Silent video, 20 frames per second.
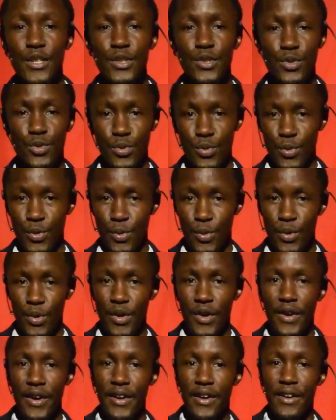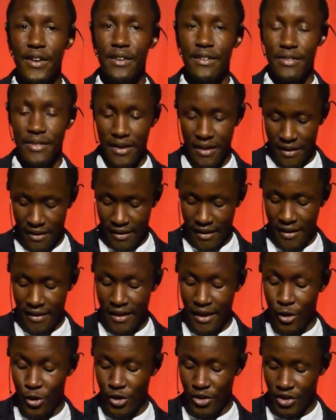to the
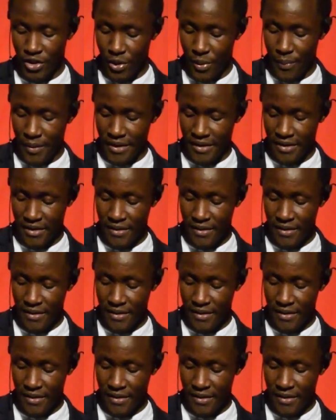consumers.